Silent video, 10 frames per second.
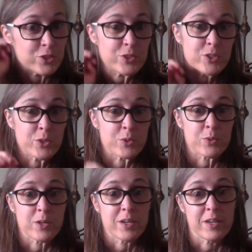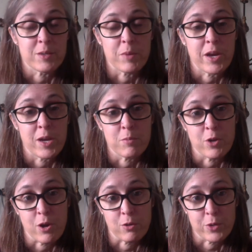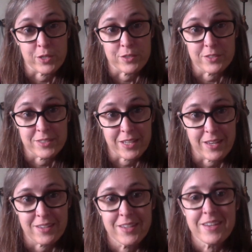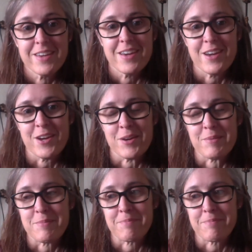so I am not going to say. I